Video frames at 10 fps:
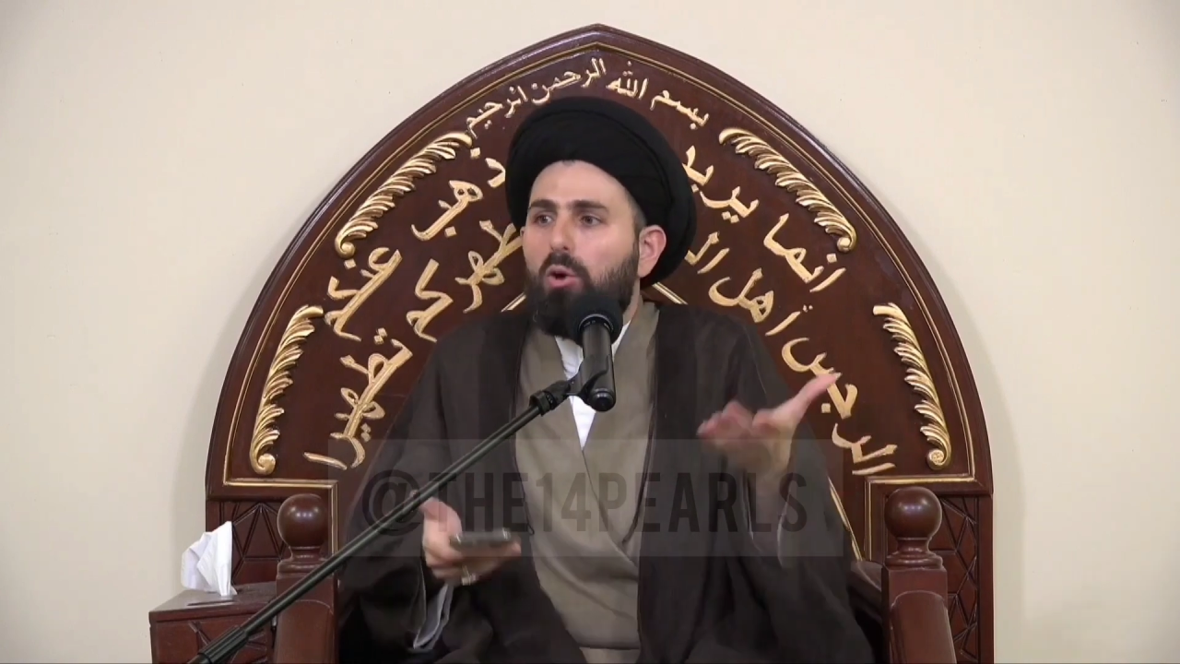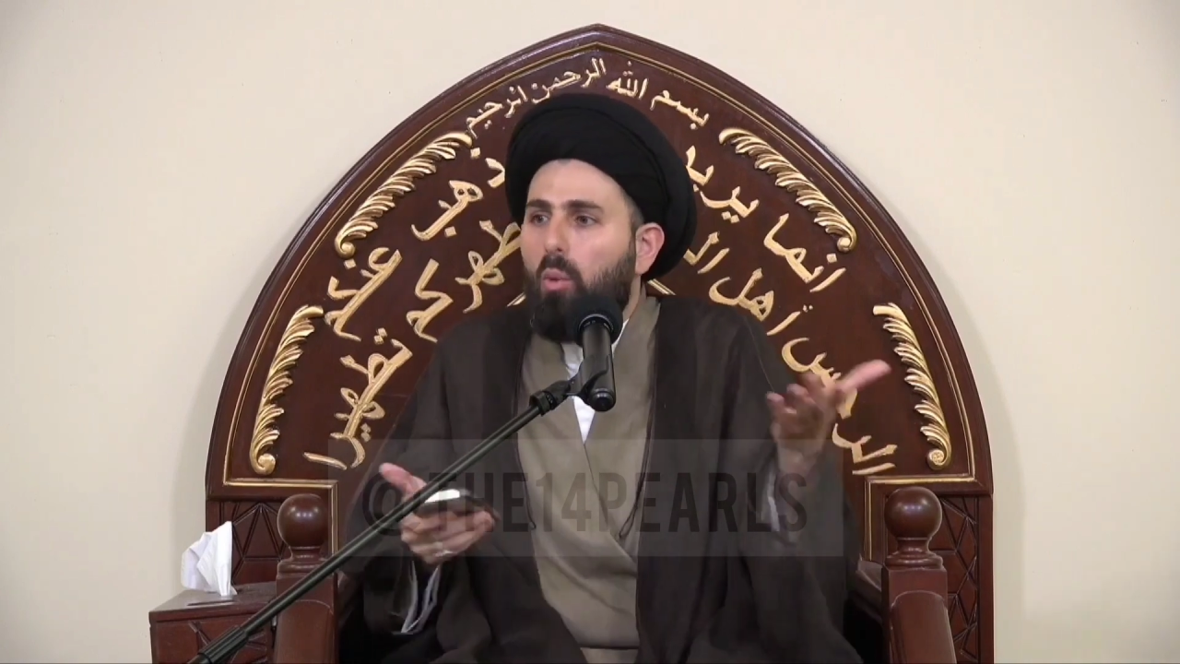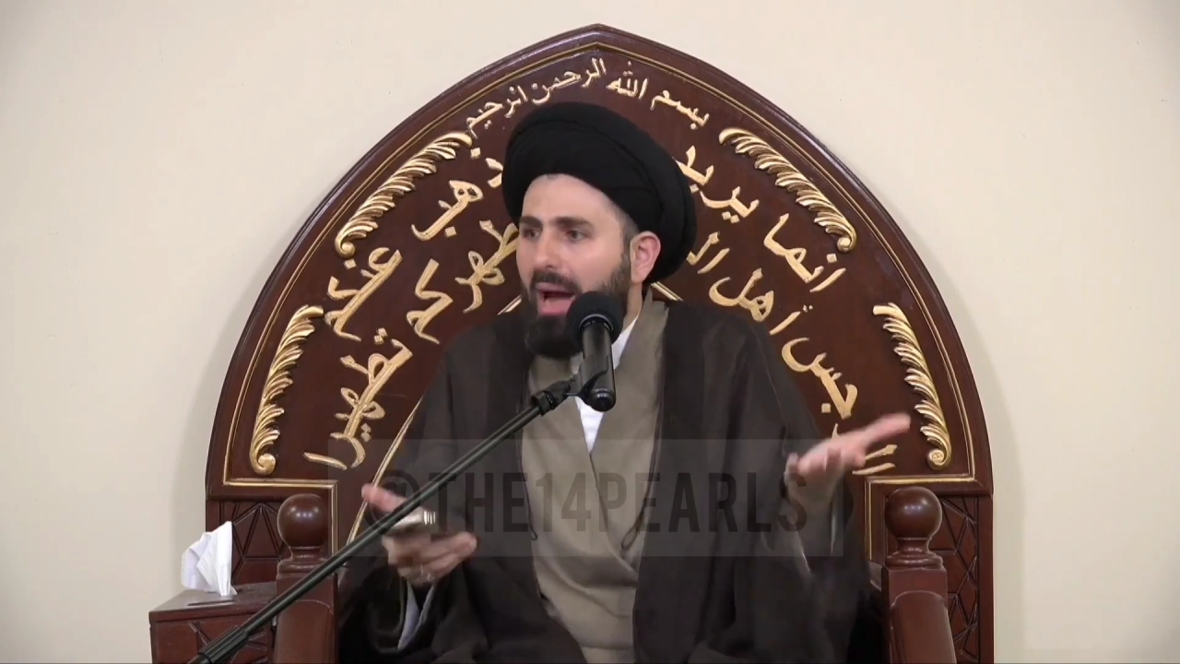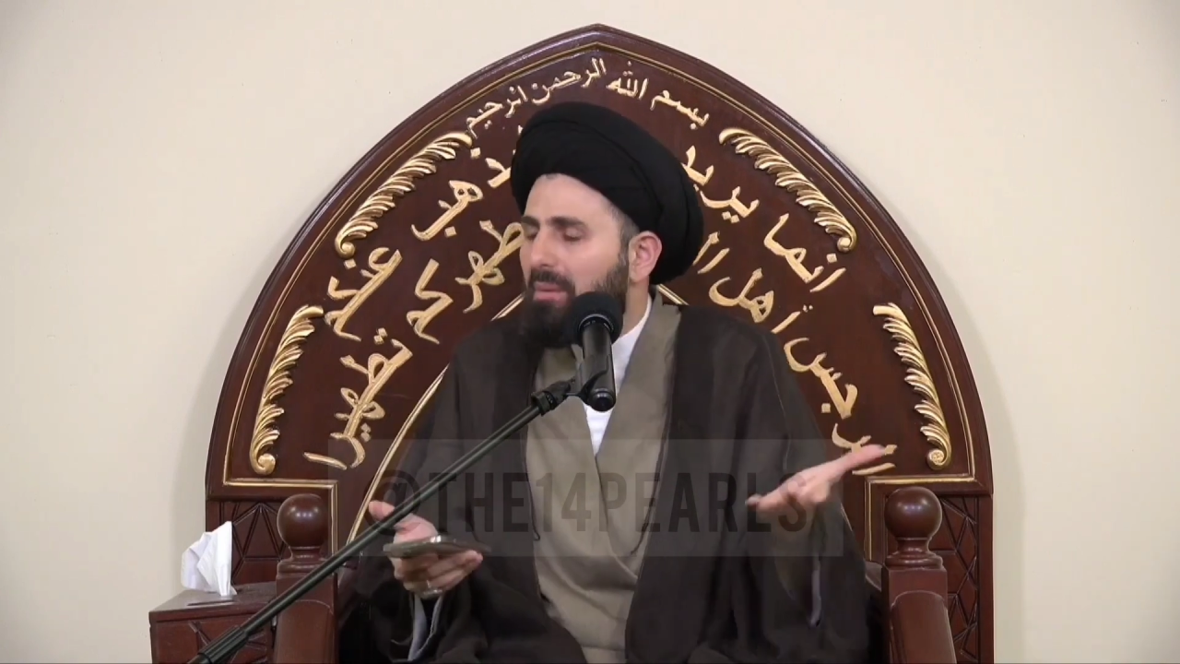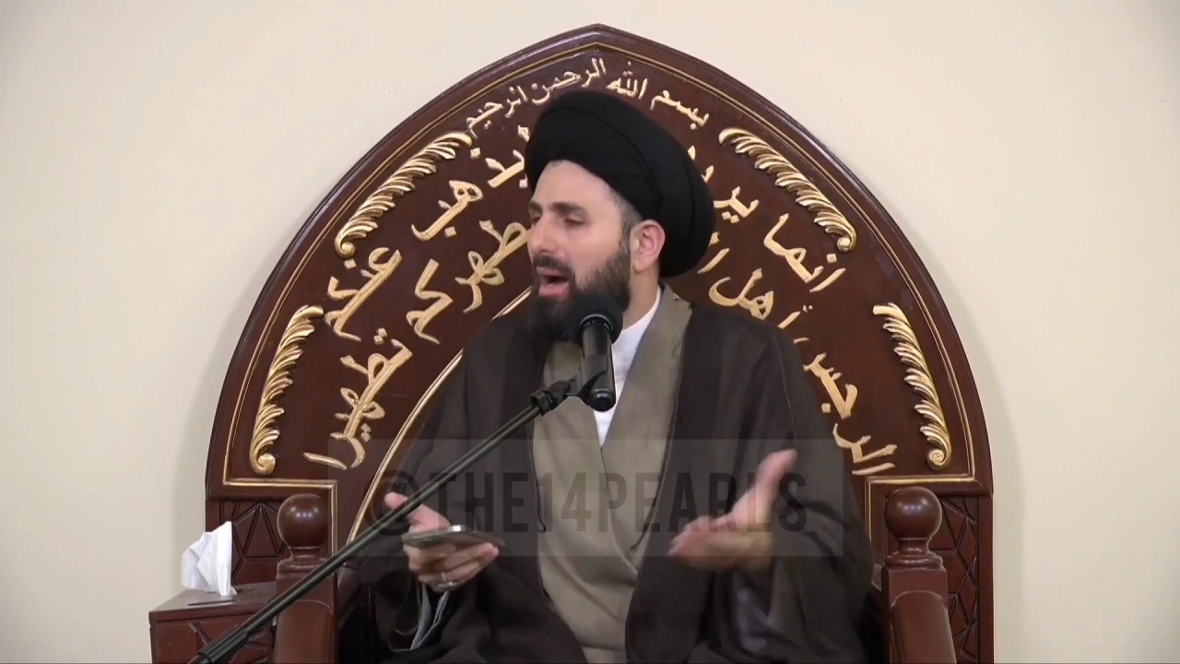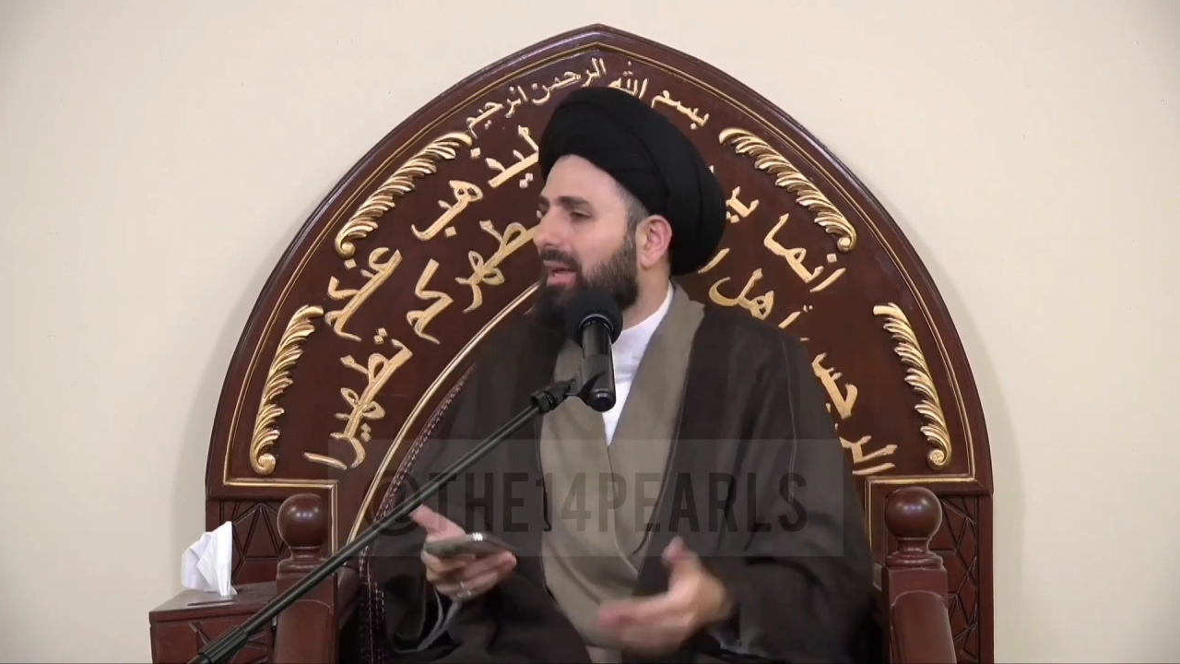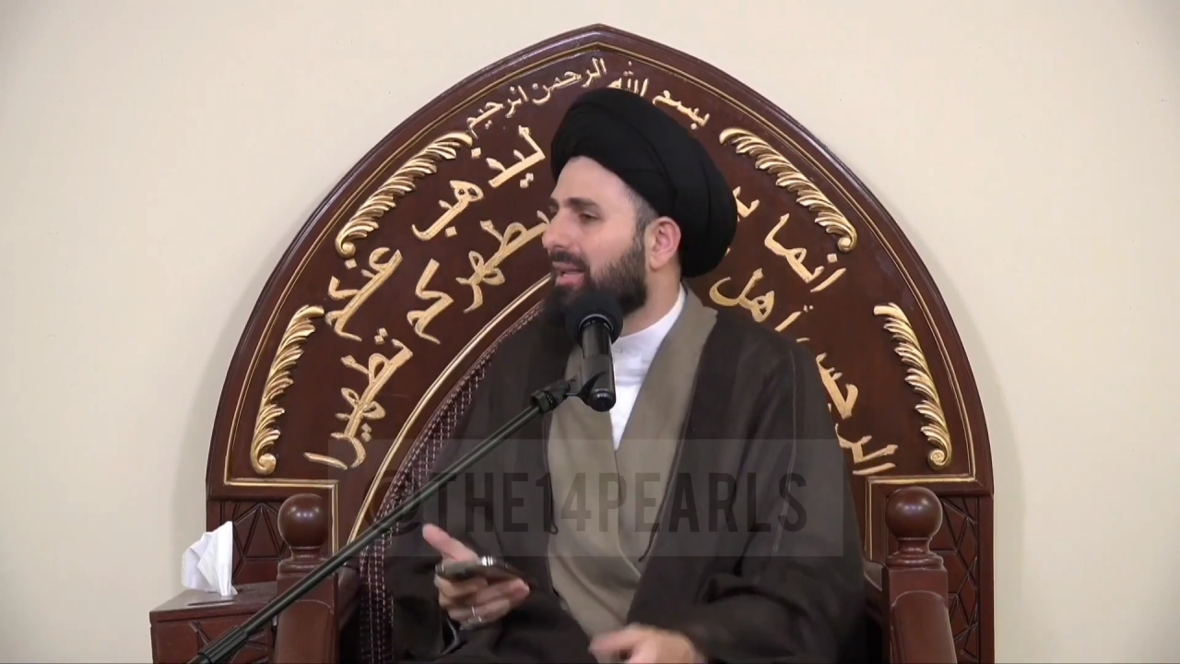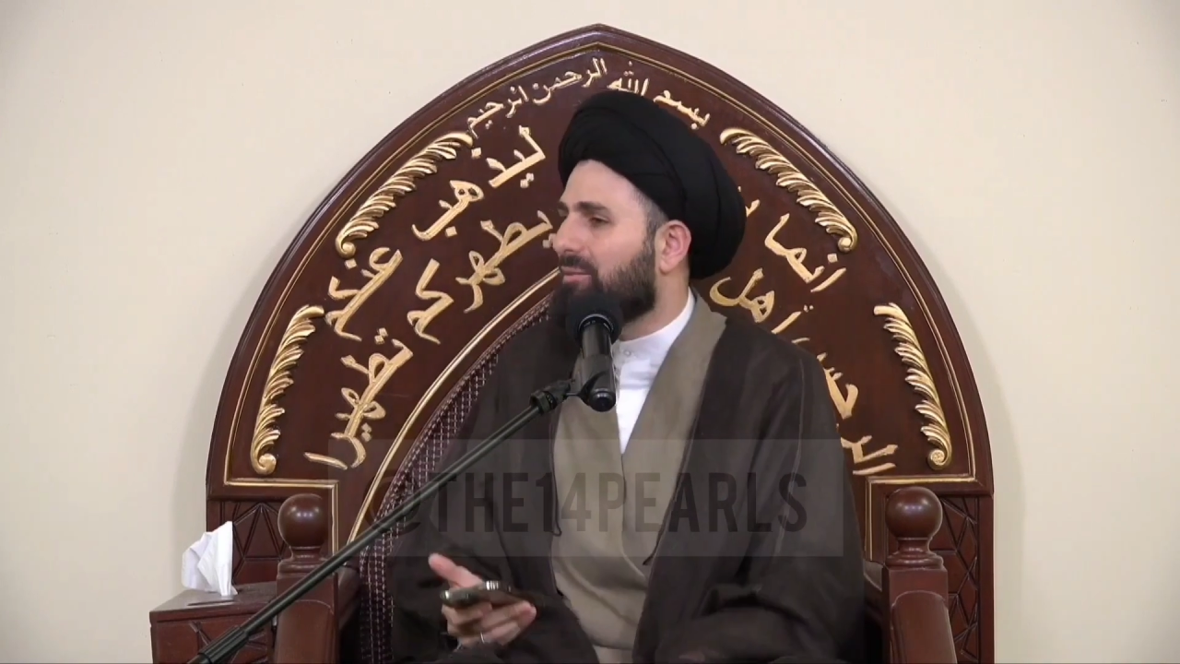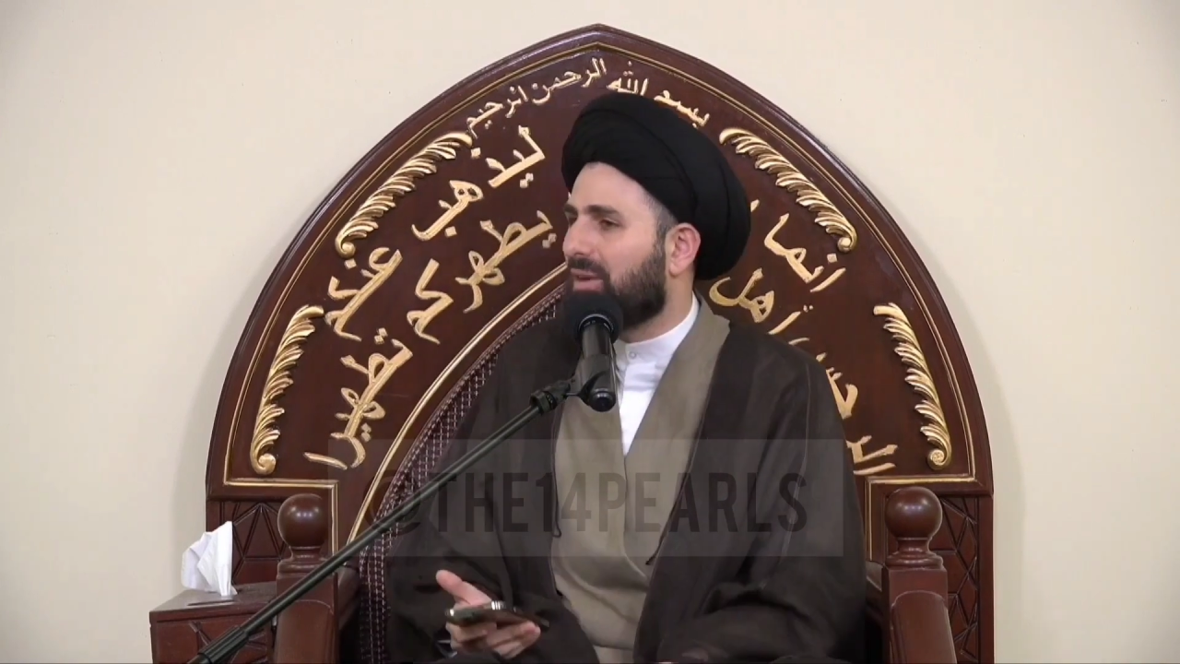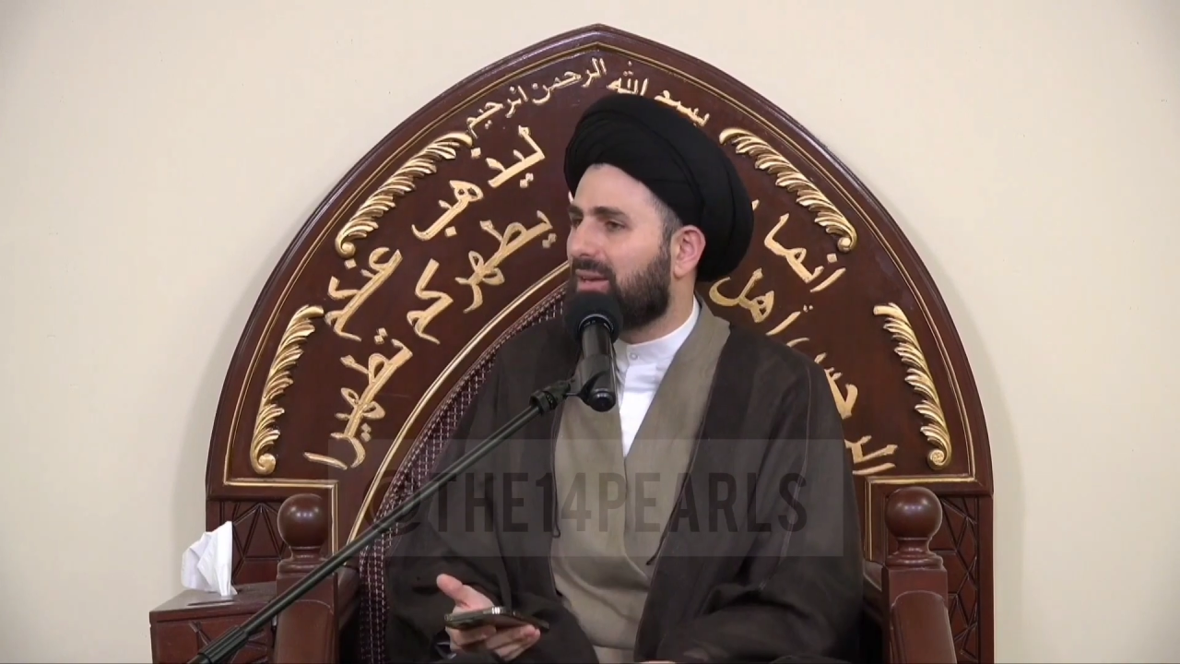Why am I
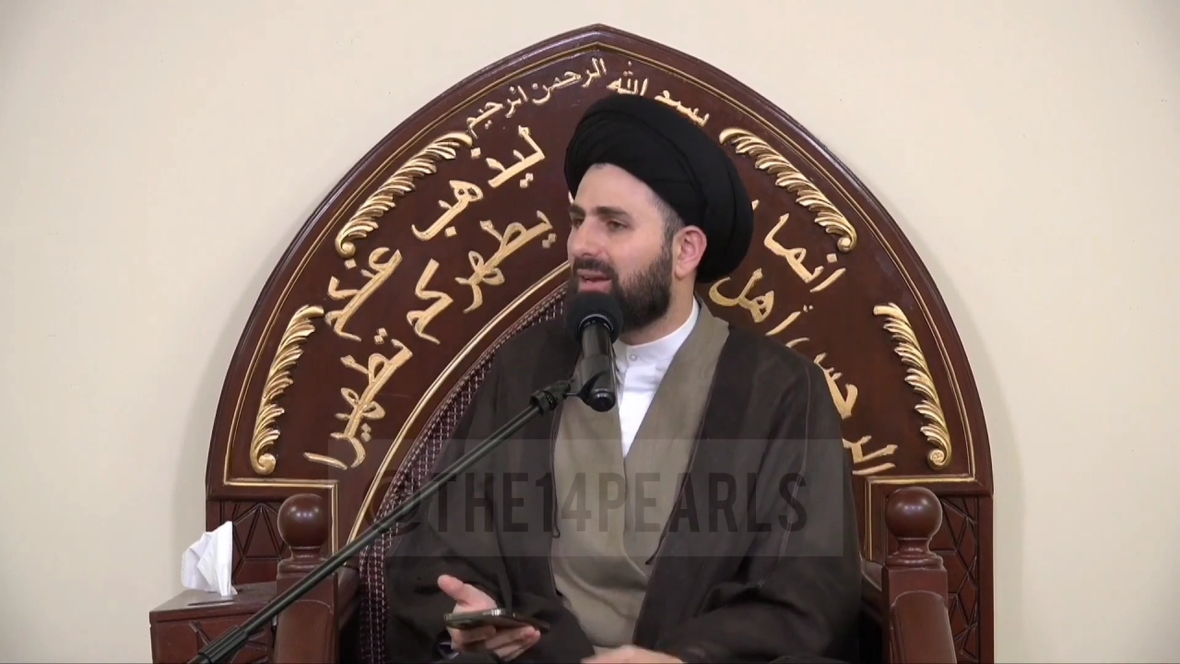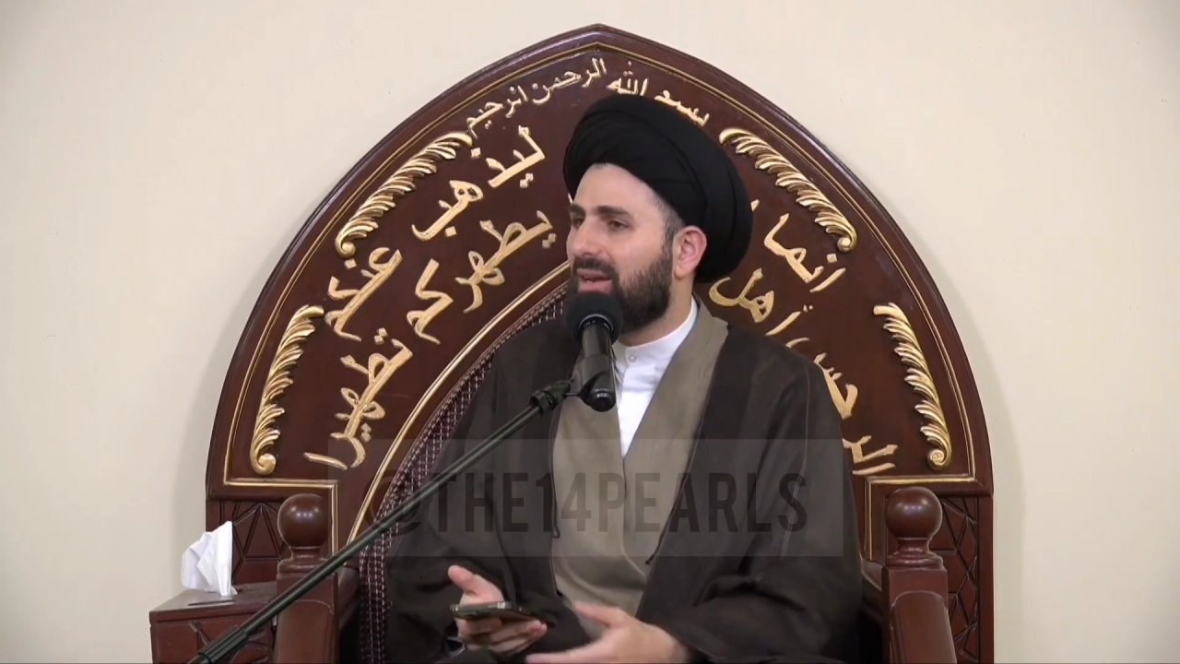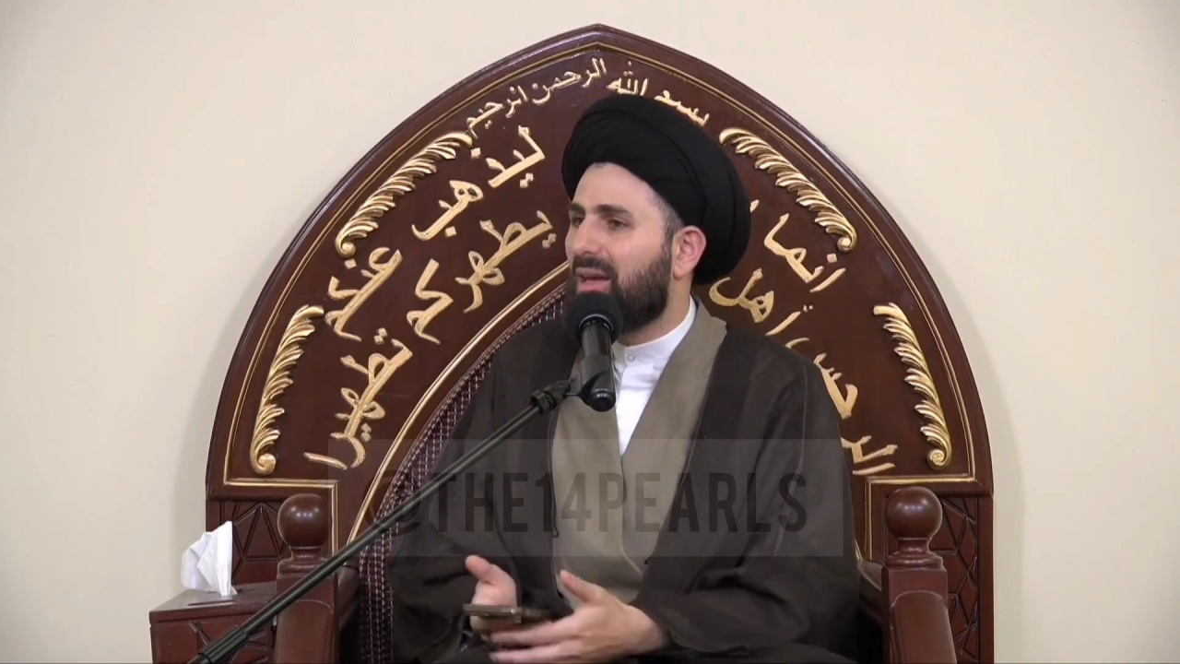living?